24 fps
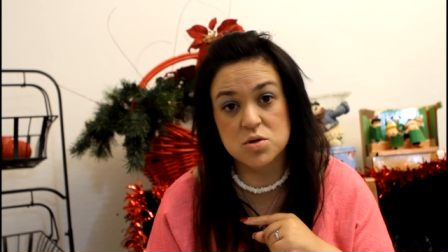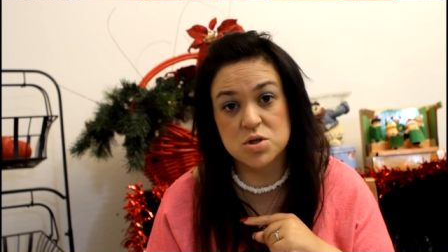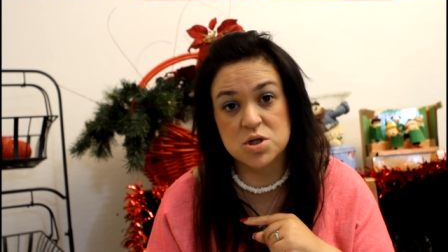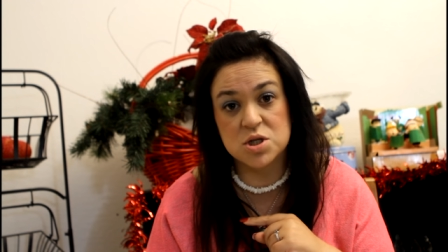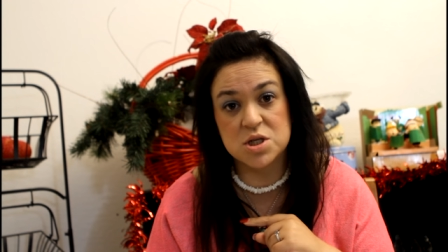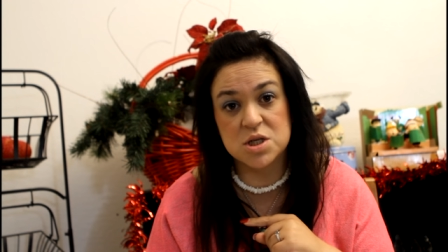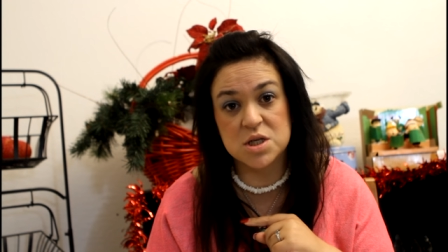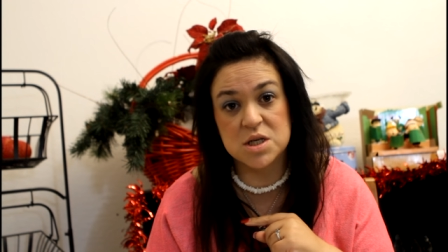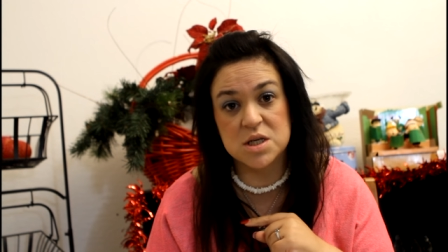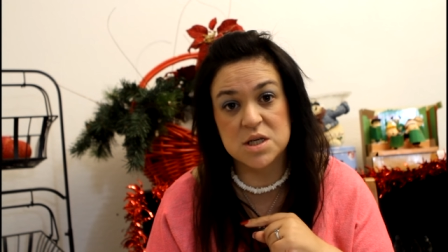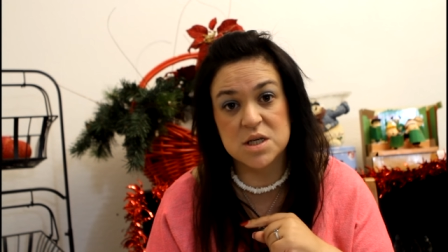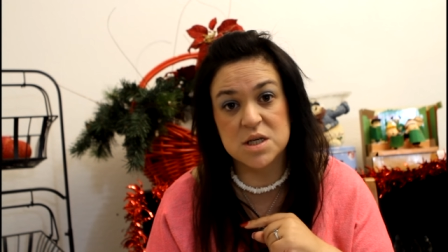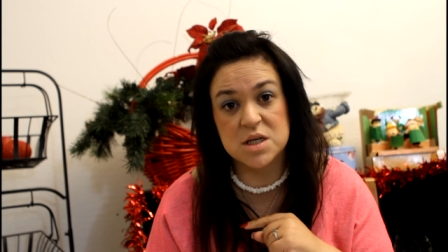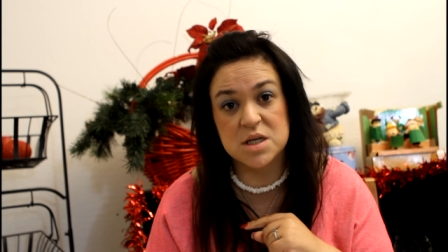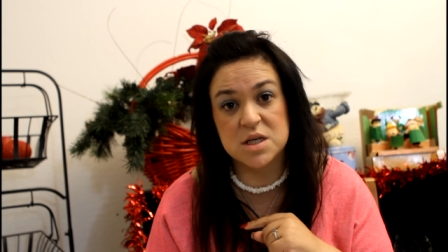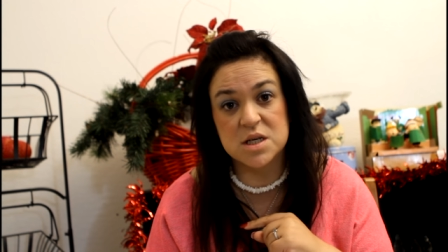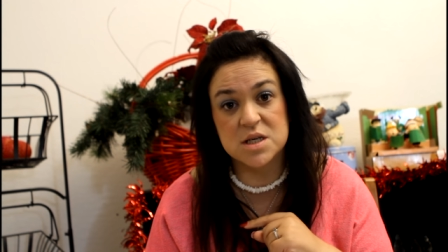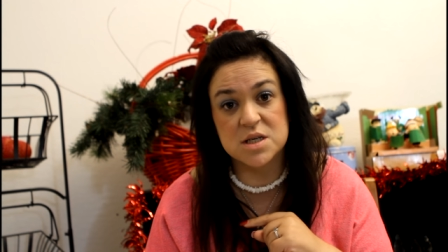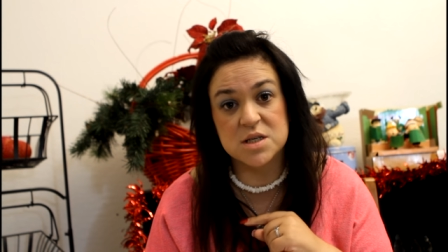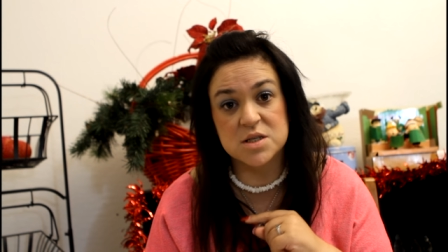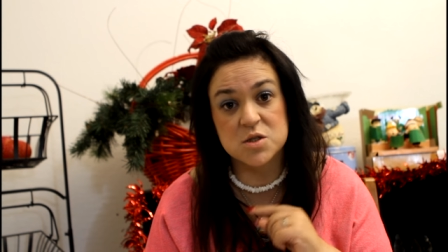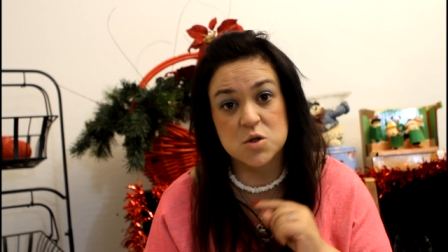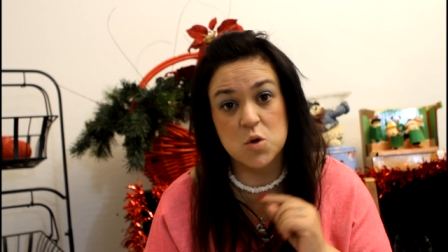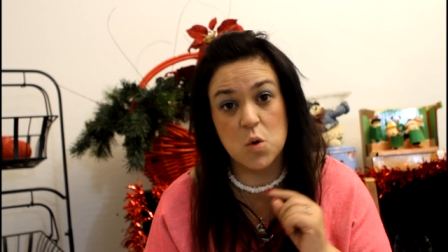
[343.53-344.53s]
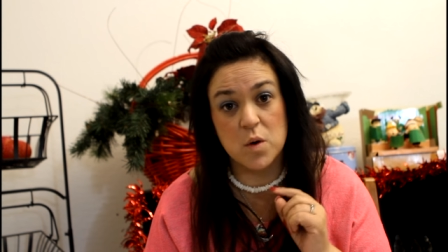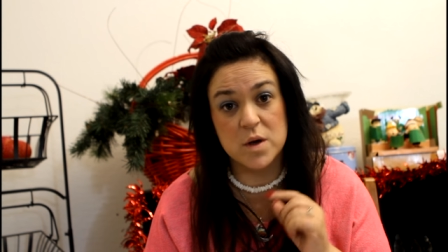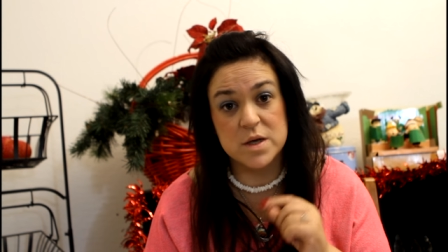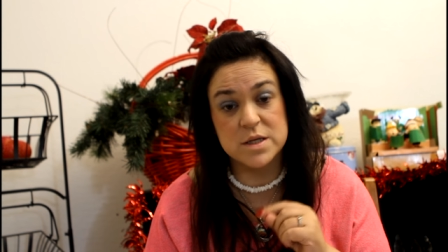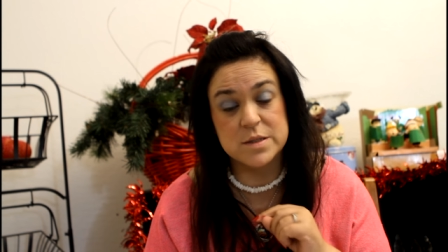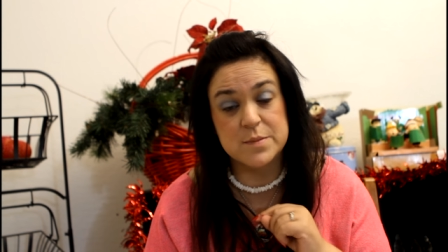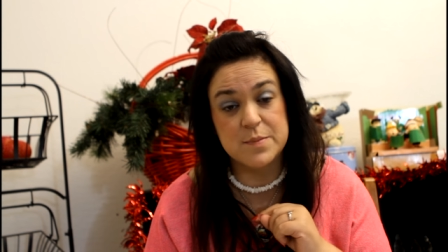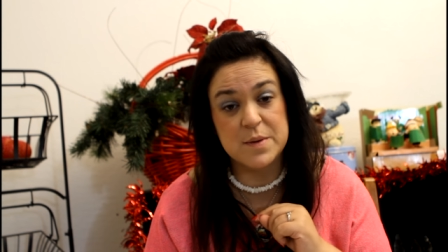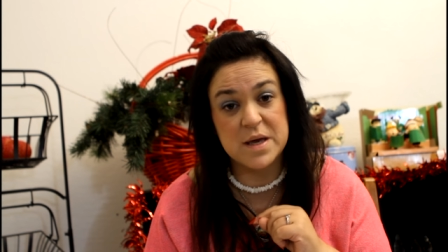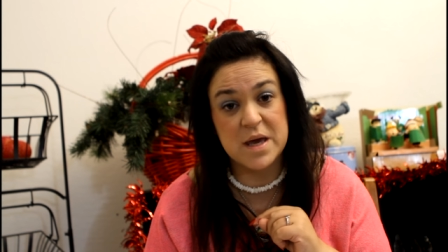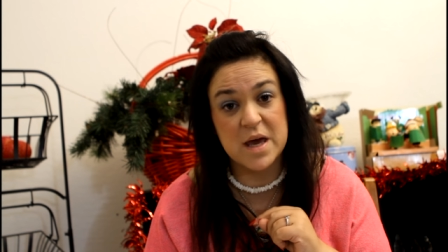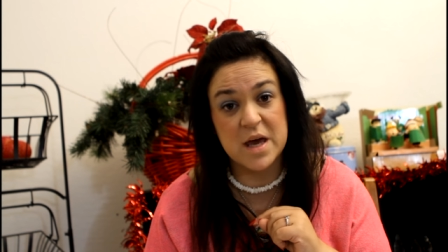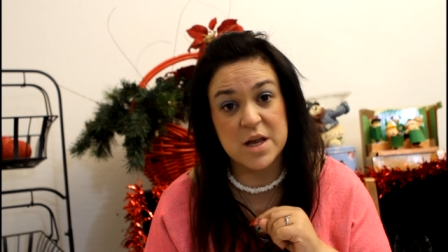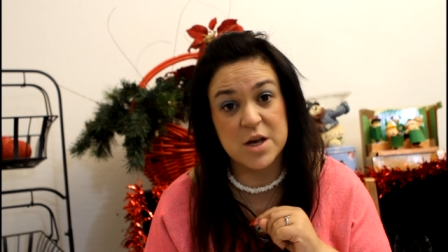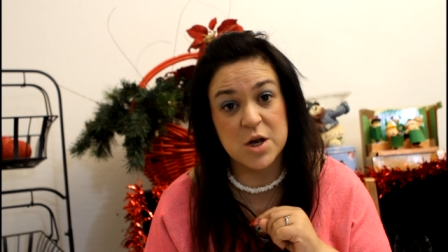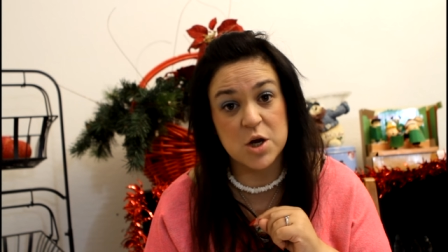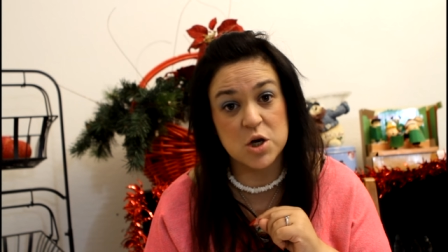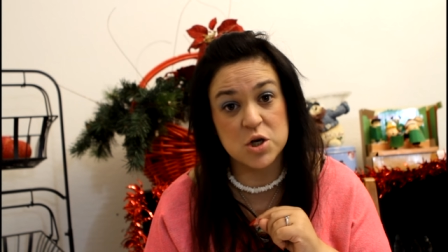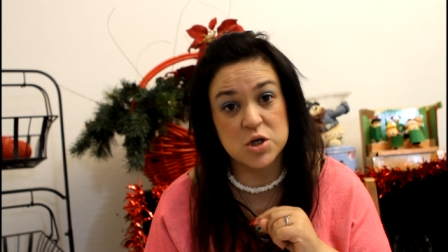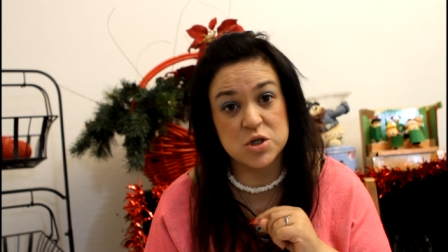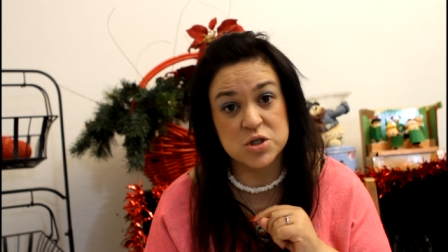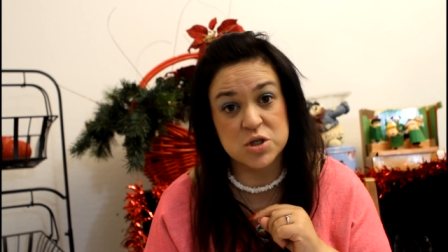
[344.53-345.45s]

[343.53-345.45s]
She is going to be getting her